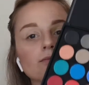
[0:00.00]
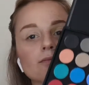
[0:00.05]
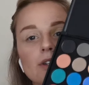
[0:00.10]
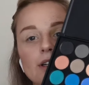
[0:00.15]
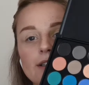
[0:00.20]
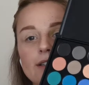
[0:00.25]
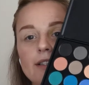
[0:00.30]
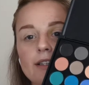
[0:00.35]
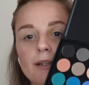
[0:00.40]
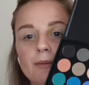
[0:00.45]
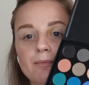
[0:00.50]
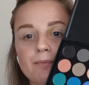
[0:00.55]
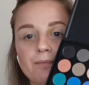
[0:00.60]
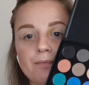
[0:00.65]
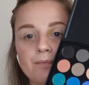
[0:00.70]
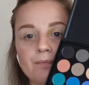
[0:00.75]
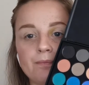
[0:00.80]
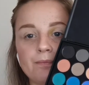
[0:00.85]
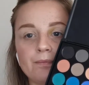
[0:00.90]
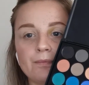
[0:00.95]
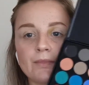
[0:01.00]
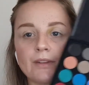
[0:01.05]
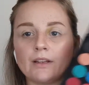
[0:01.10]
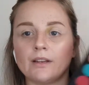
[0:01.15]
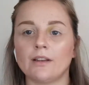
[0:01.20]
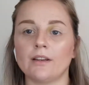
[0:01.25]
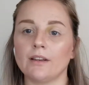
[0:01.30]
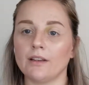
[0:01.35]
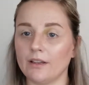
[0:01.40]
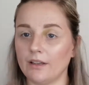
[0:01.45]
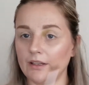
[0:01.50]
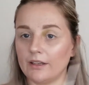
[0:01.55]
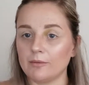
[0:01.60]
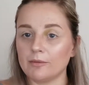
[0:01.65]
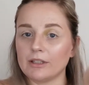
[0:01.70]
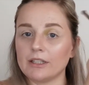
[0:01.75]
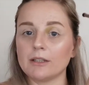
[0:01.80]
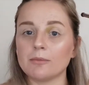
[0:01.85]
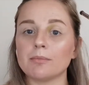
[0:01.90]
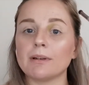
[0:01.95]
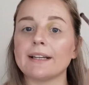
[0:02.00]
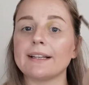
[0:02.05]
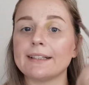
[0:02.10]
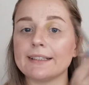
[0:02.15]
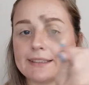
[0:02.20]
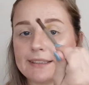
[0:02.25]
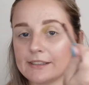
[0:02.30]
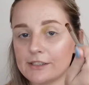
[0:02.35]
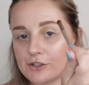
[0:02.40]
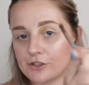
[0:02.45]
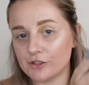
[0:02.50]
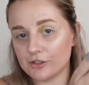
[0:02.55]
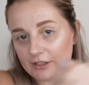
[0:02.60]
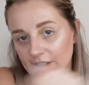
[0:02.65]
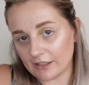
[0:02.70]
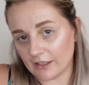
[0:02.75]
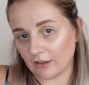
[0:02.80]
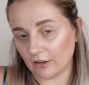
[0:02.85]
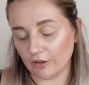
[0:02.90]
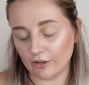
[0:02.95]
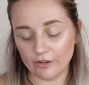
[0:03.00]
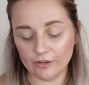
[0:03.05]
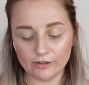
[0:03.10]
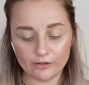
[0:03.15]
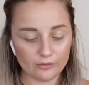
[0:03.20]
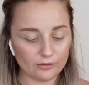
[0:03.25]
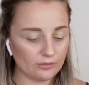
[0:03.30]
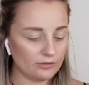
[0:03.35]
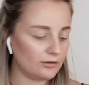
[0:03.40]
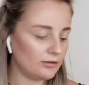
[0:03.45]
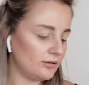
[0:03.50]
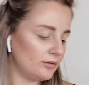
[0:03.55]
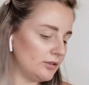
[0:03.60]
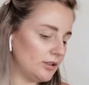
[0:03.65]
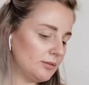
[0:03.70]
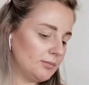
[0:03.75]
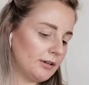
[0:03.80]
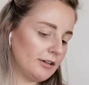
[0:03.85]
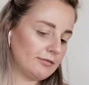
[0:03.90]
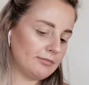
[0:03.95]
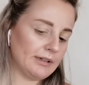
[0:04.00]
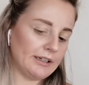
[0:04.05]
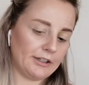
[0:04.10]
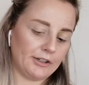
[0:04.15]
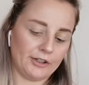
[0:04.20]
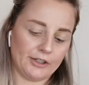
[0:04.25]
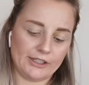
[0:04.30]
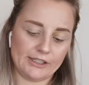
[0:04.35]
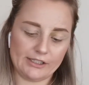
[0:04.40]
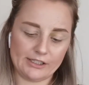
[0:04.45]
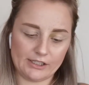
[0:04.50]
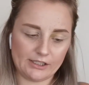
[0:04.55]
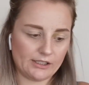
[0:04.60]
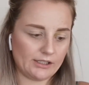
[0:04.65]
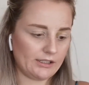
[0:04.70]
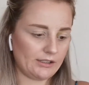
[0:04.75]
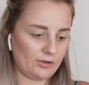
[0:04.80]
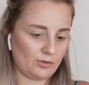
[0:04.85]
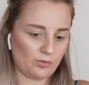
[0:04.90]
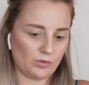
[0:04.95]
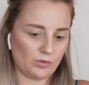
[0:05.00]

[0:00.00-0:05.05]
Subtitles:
right there, and I'm going to blend it into the yellow above my crease as